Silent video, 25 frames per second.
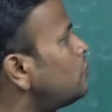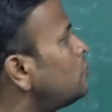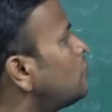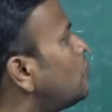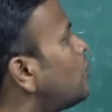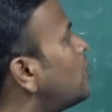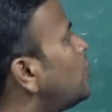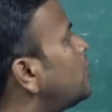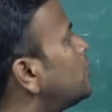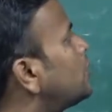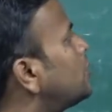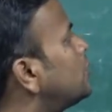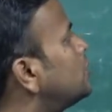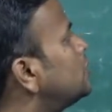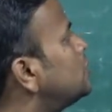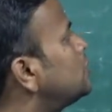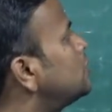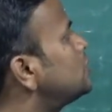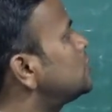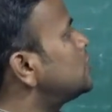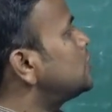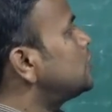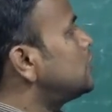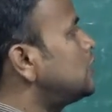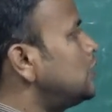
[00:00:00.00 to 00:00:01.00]
to calculate this
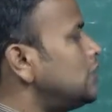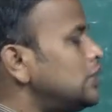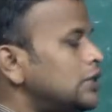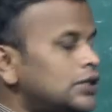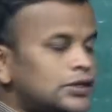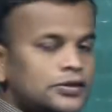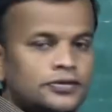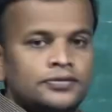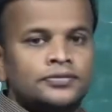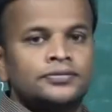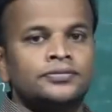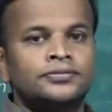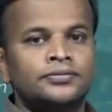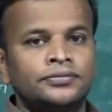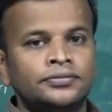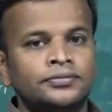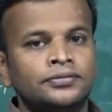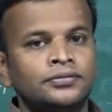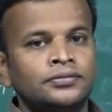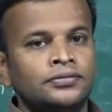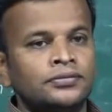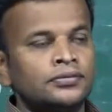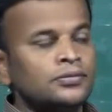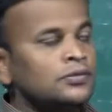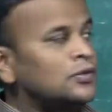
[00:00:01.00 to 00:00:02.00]
theta.
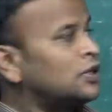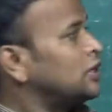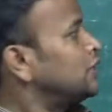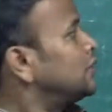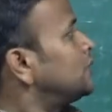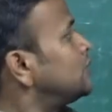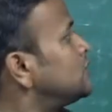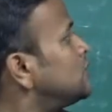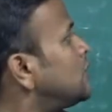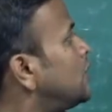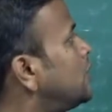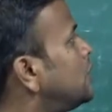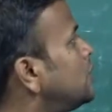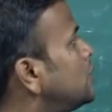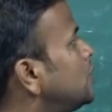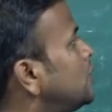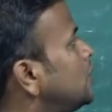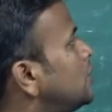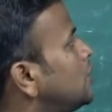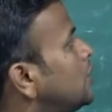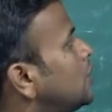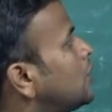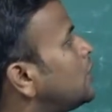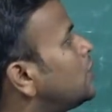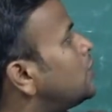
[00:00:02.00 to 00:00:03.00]
Sin
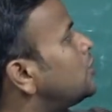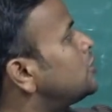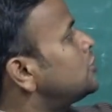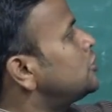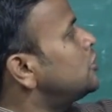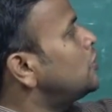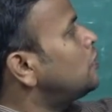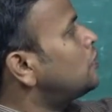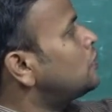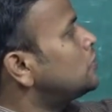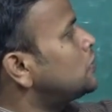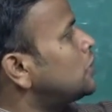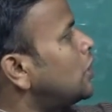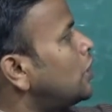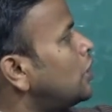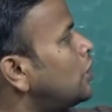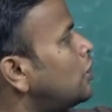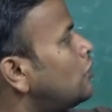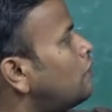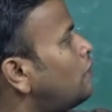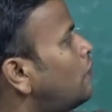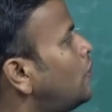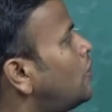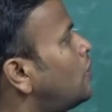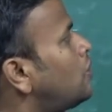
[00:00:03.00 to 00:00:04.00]
theta is equal to sin
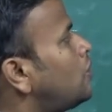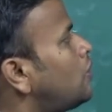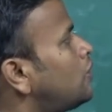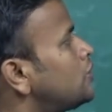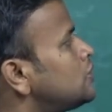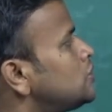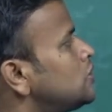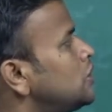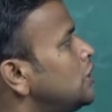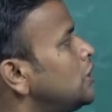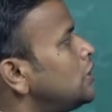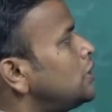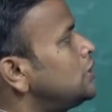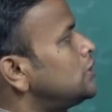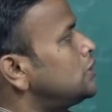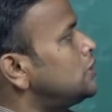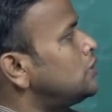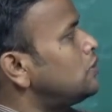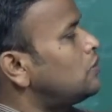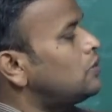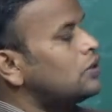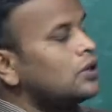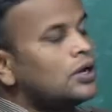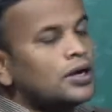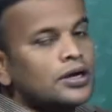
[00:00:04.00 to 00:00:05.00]
alpha, cos theta is
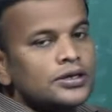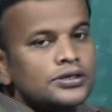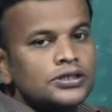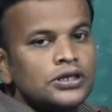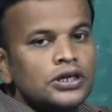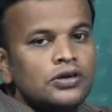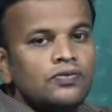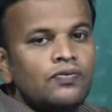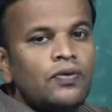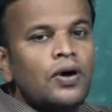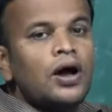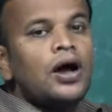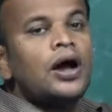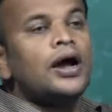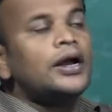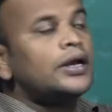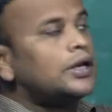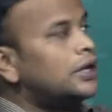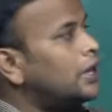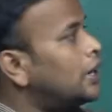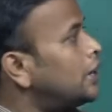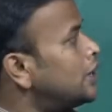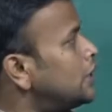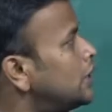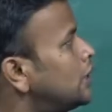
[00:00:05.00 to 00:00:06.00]
equal to cos alpha, and
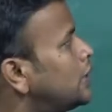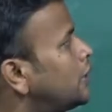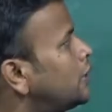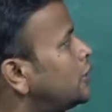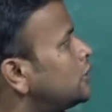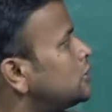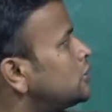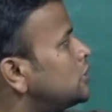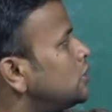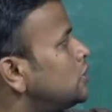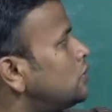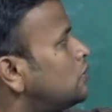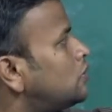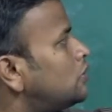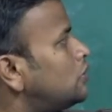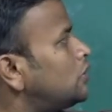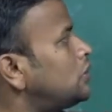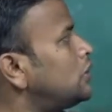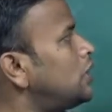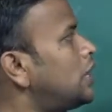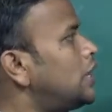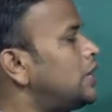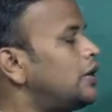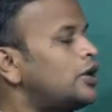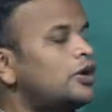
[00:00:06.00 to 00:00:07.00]
tan theta is equal to
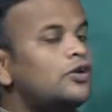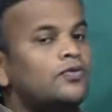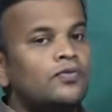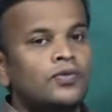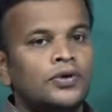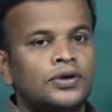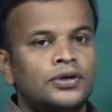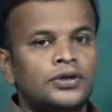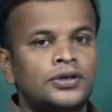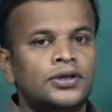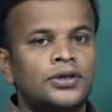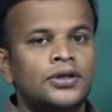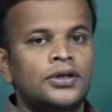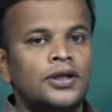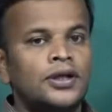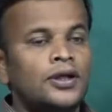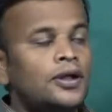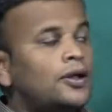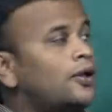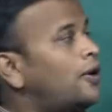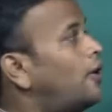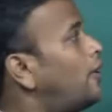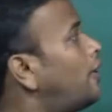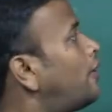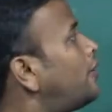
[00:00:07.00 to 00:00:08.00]
tan alpha.
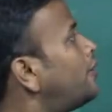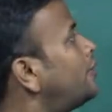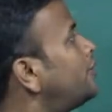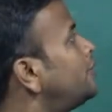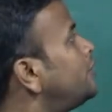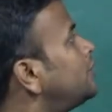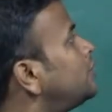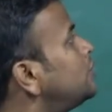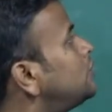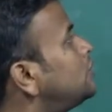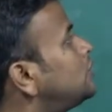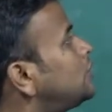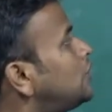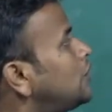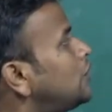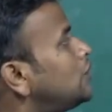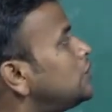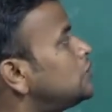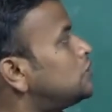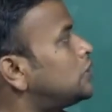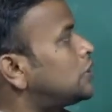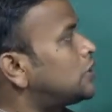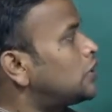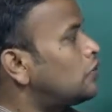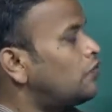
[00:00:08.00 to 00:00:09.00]
All the three
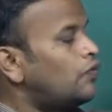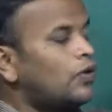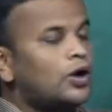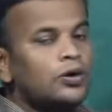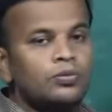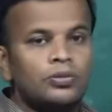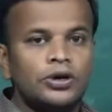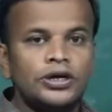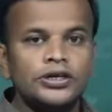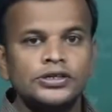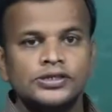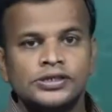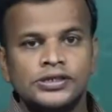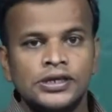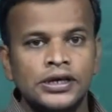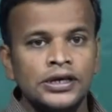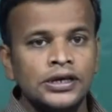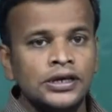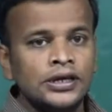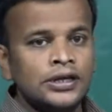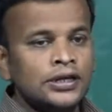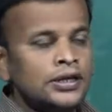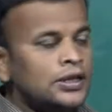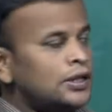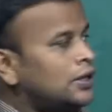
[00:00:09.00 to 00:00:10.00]
general formula is
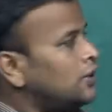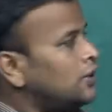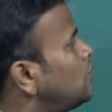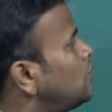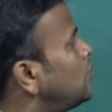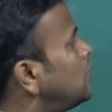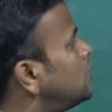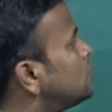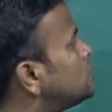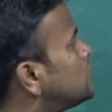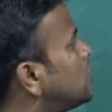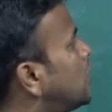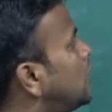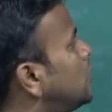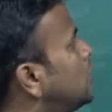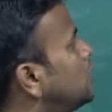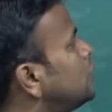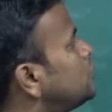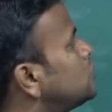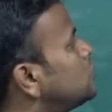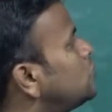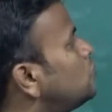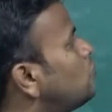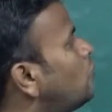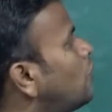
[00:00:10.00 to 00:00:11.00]
there. Here sin
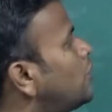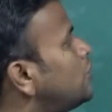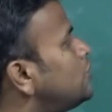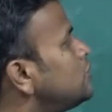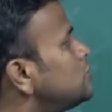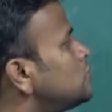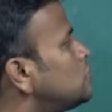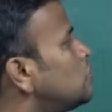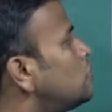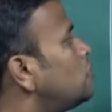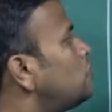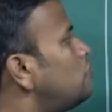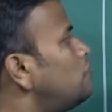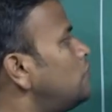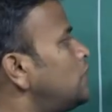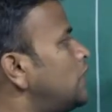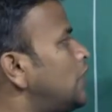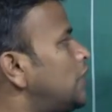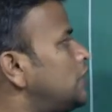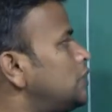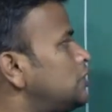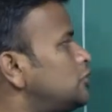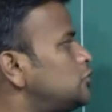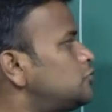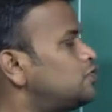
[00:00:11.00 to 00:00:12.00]
is involved, so we
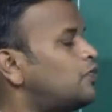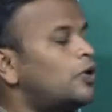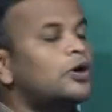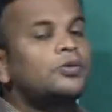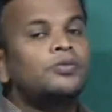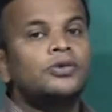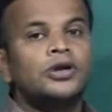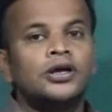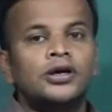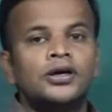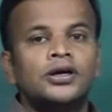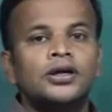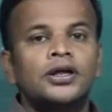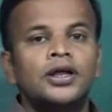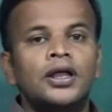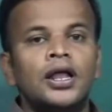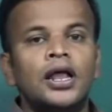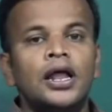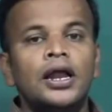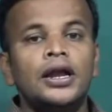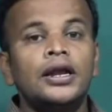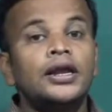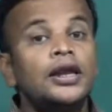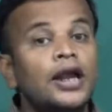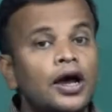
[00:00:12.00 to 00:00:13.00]
write this formula.
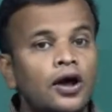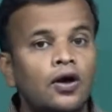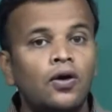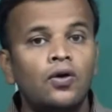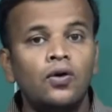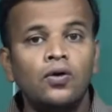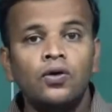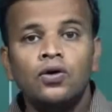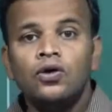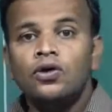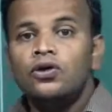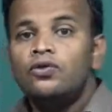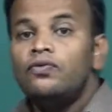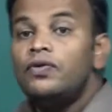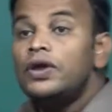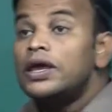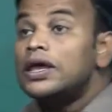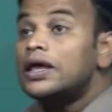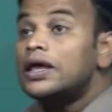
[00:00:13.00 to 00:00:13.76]
Now we